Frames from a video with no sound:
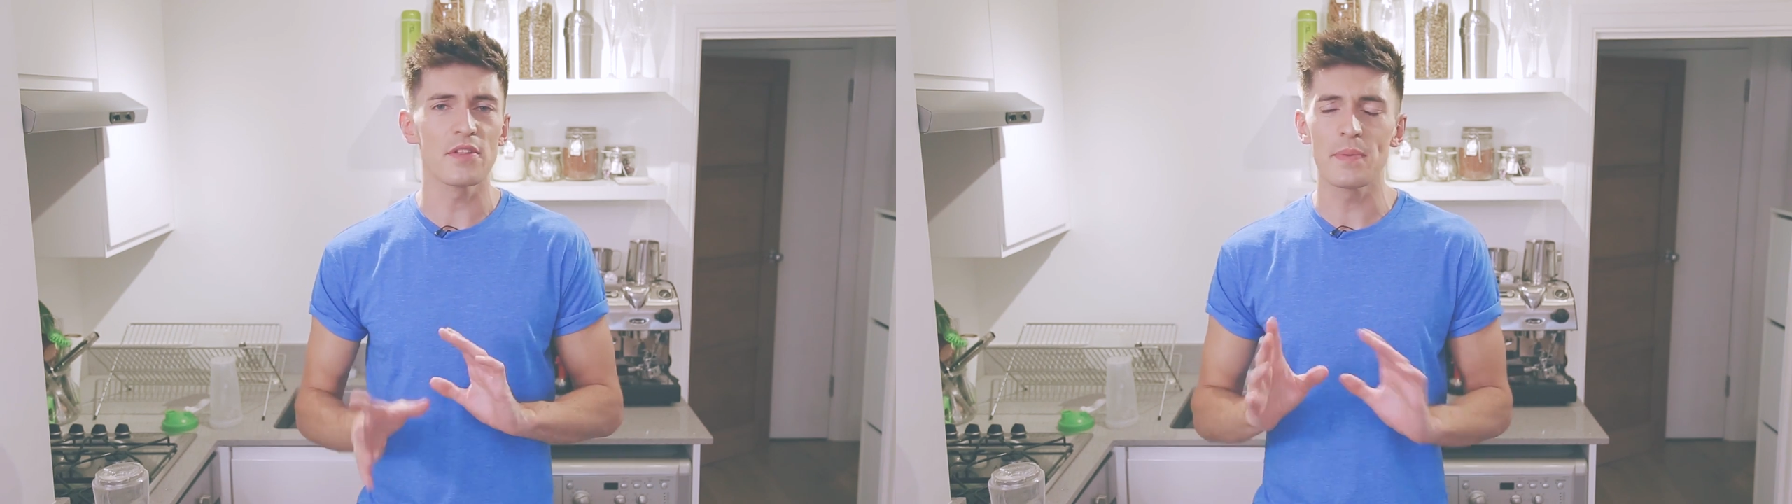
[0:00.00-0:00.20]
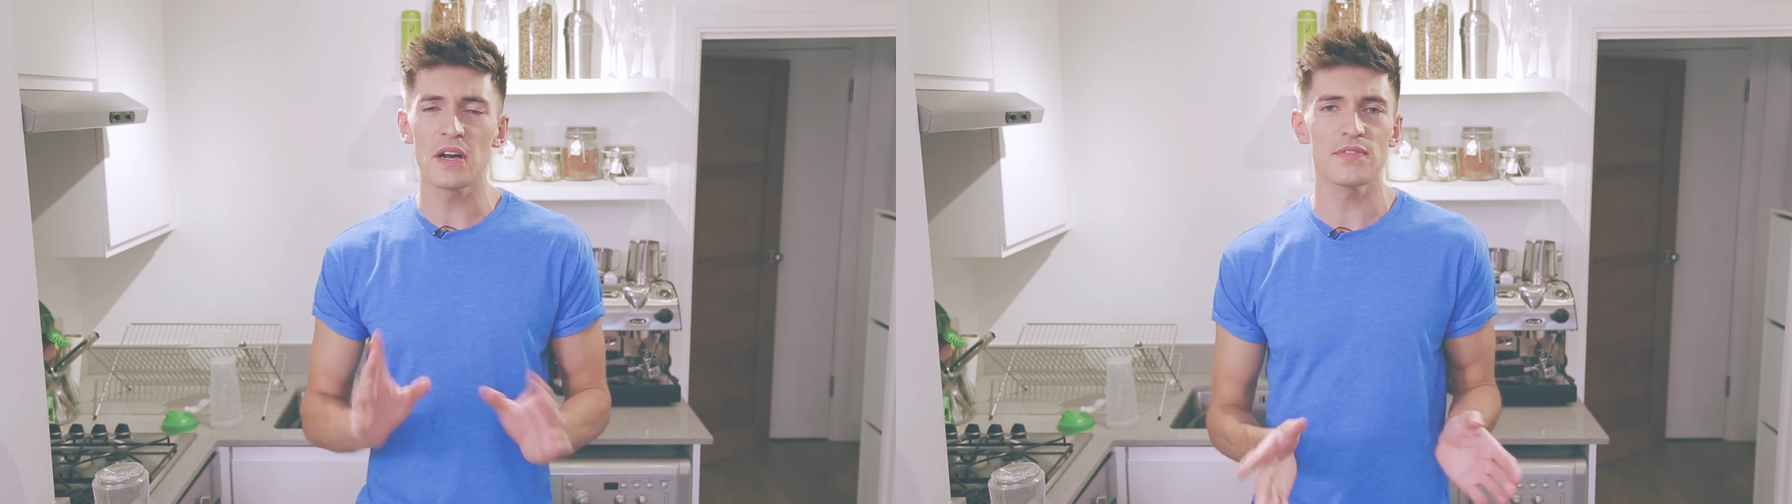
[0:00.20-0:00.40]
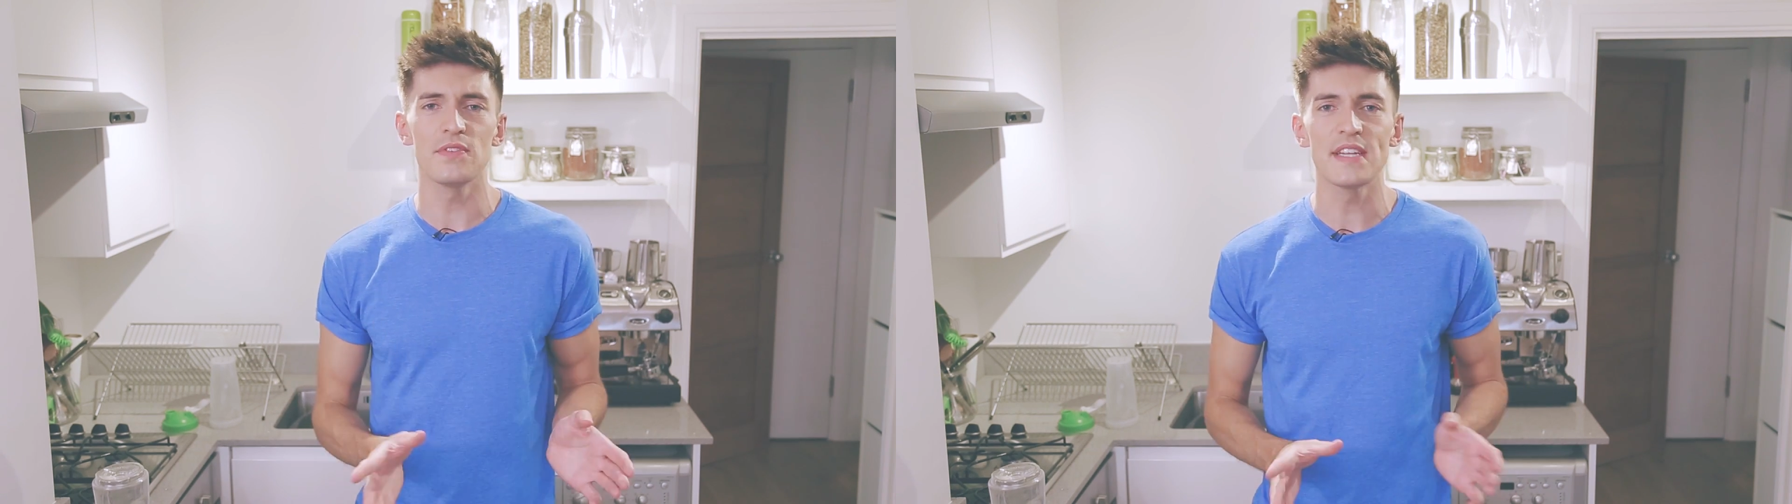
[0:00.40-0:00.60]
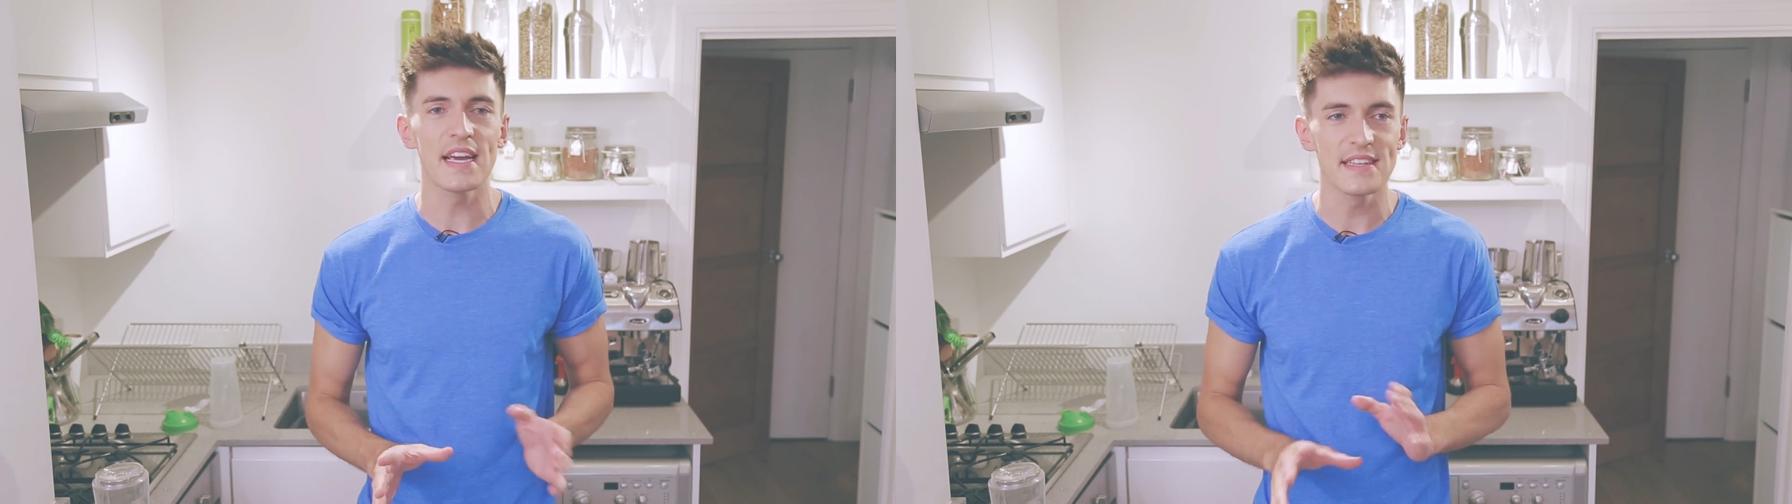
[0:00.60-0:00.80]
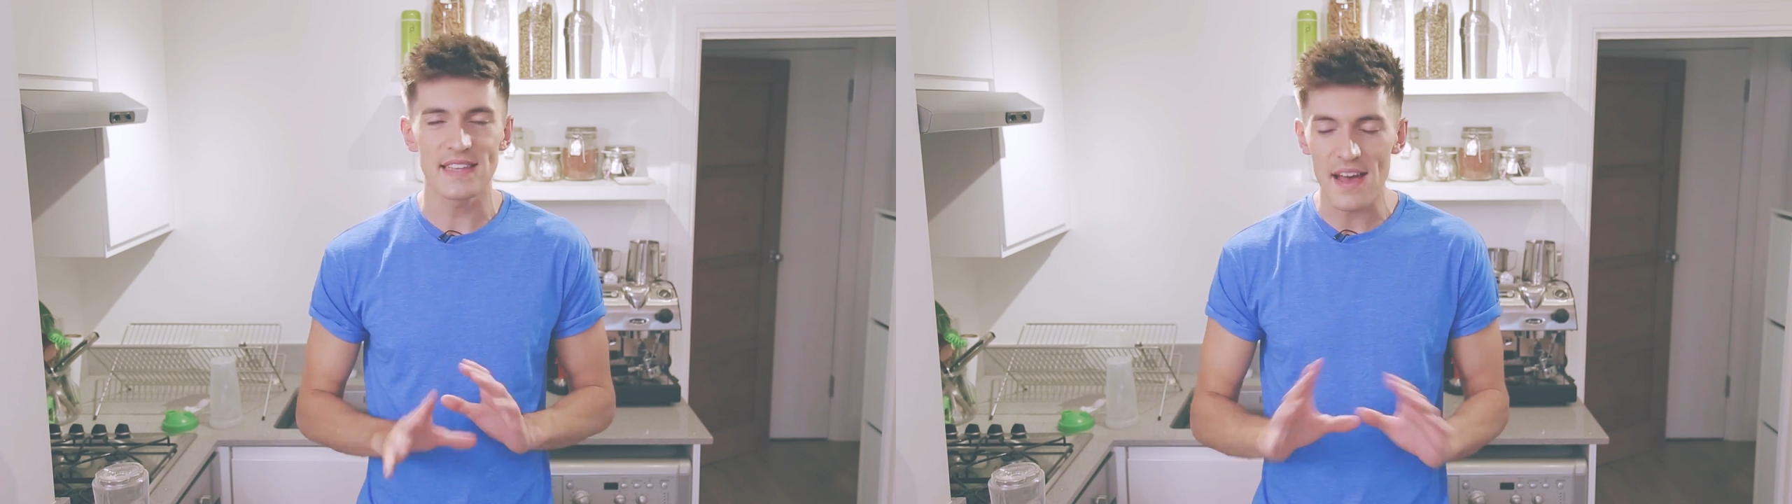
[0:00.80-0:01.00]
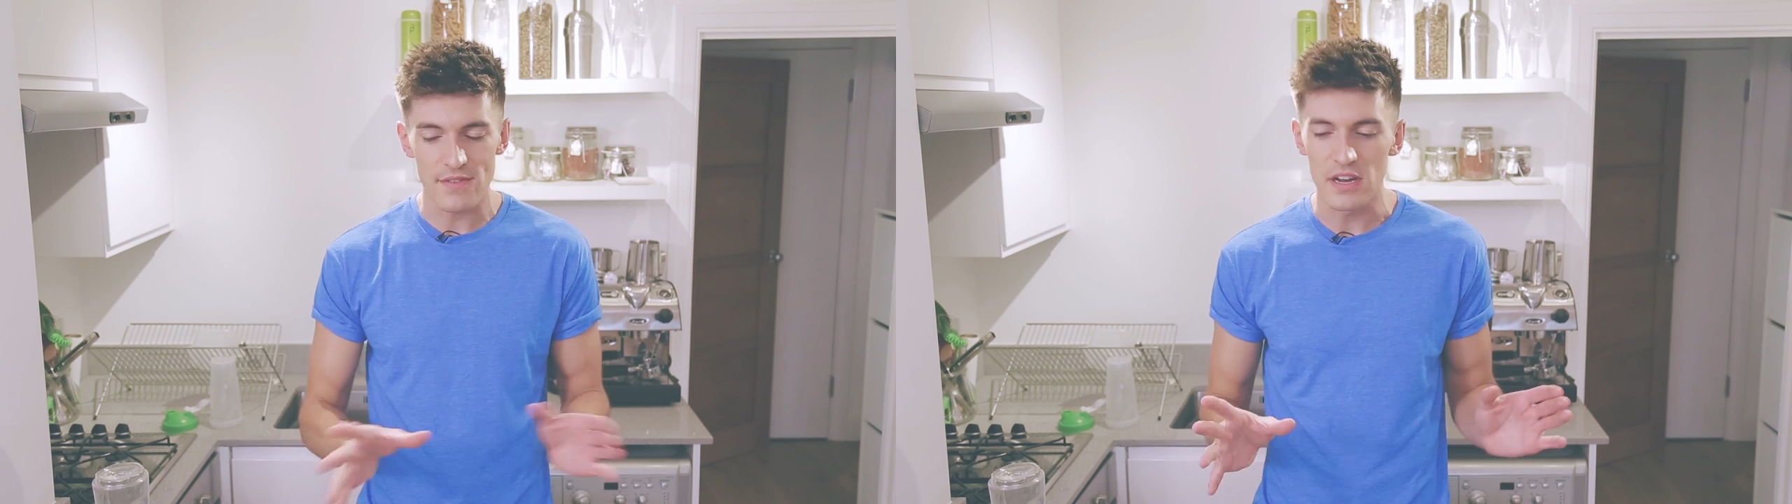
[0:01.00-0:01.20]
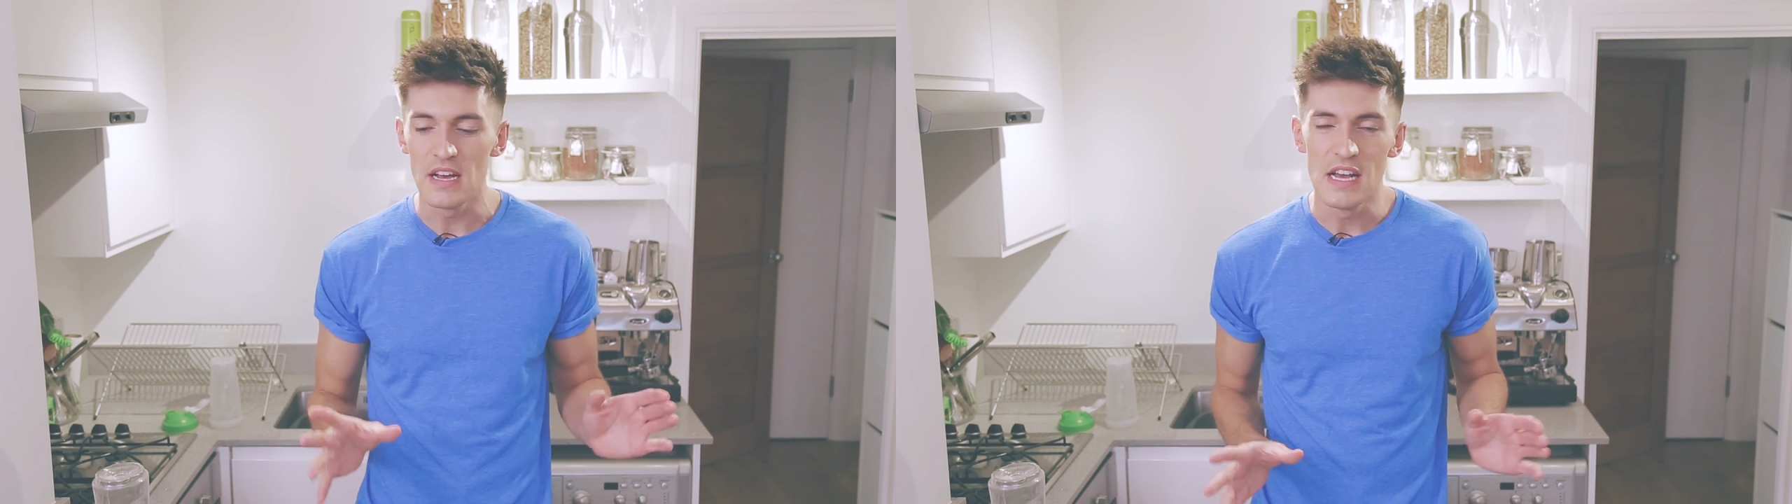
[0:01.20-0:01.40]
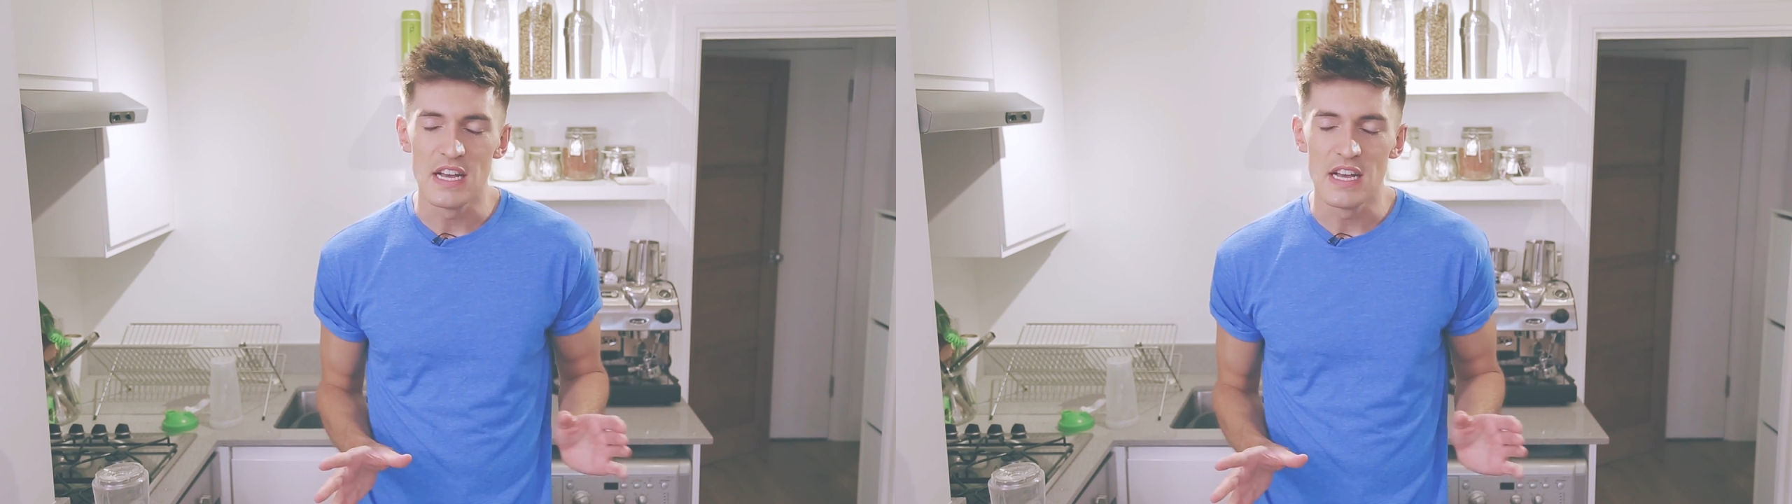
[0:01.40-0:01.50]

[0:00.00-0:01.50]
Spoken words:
the past few days ever.